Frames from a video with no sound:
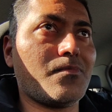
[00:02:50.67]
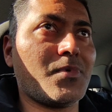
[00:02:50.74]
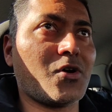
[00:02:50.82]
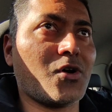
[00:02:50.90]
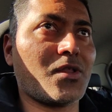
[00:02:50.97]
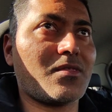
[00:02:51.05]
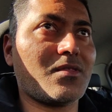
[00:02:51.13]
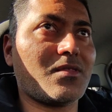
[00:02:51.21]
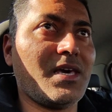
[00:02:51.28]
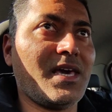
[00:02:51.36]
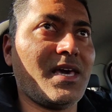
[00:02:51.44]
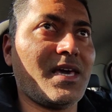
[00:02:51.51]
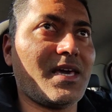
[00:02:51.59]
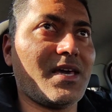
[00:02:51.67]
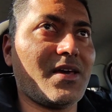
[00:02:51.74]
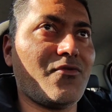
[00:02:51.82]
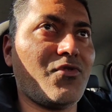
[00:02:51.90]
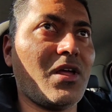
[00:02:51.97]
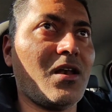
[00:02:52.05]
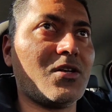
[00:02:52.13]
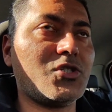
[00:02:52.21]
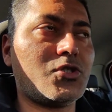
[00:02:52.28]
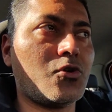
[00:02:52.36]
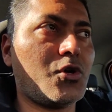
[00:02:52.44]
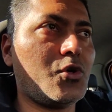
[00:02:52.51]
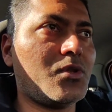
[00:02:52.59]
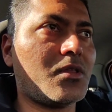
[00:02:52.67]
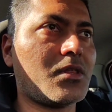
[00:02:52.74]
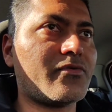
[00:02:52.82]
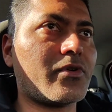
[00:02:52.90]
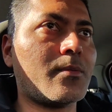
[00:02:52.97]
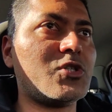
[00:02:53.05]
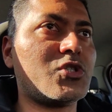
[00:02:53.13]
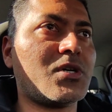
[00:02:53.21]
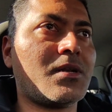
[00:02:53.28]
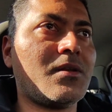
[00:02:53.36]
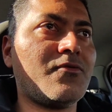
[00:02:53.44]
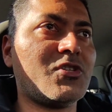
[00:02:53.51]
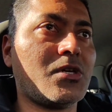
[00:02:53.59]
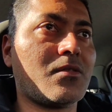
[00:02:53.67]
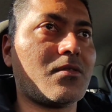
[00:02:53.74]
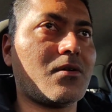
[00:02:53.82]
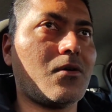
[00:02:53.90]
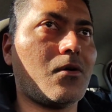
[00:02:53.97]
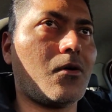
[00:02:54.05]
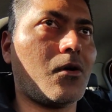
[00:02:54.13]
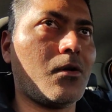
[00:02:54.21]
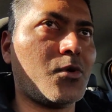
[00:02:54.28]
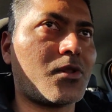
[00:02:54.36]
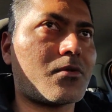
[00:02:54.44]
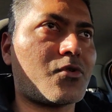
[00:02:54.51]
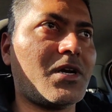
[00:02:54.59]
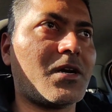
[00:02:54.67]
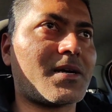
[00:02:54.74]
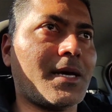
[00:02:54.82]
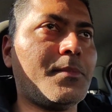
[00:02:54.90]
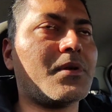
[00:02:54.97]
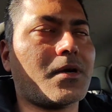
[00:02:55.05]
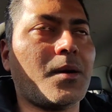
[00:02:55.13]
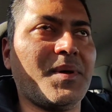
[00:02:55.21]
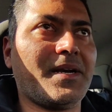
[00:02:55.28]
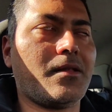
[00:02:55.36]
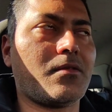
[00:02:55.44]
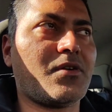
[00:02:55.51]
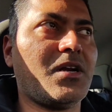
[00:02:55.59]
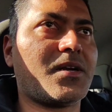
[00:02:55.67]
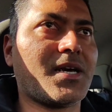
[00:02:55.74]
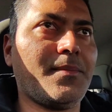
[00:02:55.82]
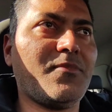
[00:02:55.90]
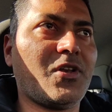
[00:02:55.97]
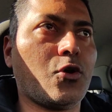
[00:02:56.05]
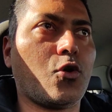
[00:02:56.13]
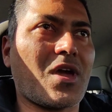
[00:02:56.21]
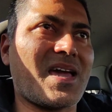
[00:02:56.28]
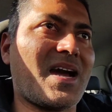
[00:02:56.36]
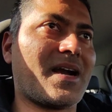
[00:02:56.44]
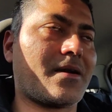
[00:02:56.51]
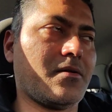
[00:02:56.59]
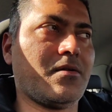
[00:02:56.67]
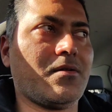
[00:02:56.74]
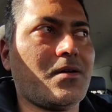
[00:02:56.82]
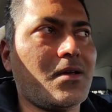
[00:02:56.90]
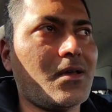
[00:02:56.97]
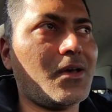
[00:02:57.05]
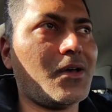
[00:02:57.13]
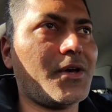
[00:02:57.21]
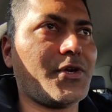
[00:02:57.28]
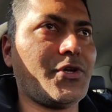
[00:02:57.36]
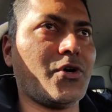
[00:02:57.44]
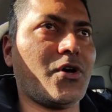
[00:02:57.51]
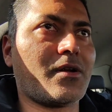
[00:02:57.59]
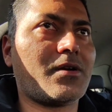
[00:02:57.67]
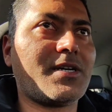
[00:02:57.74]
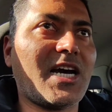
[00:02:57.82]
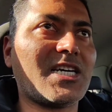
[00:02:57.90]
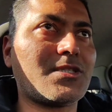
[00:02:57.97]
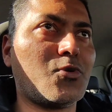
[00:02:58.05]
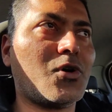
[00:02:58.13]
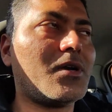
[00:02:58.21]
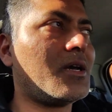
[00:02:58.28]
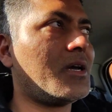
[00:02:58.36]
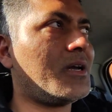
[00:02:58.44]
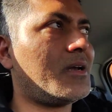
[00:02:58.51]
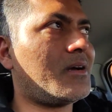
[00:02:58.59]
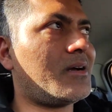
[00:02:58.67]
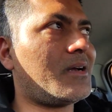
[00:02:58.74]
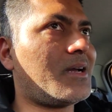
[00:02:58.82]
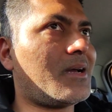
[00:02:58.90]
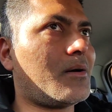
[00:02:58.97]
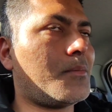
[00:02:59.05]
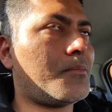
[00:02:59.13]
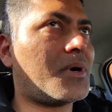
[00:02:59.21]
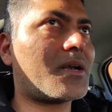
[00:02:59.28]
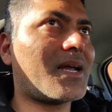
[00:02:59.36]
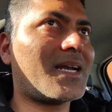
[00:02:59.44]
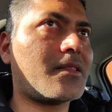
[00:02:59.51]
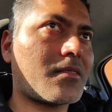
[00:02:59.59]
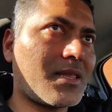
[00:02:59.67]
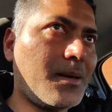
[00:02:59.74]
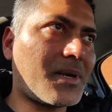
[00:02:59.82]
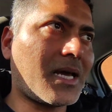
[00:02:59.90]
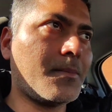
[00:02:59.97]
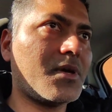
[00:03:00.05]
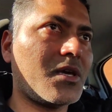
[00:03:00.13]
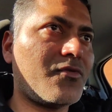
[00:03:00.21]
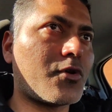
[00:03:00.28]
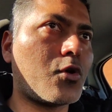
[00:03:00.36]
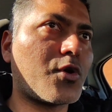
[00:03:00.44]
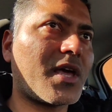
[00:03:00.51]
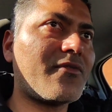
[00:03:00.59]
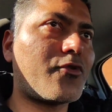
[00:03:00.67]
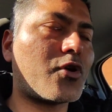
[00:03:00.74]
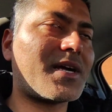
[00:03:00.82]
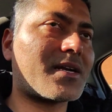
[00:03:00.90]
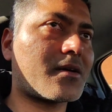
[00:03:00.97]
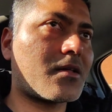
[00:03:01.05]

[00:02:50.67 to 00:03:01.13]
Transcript: because they will show you this information which is almost real time. It, I mean, it is real time when you're looking at uh, your dashboard but at the same time if you're looking for that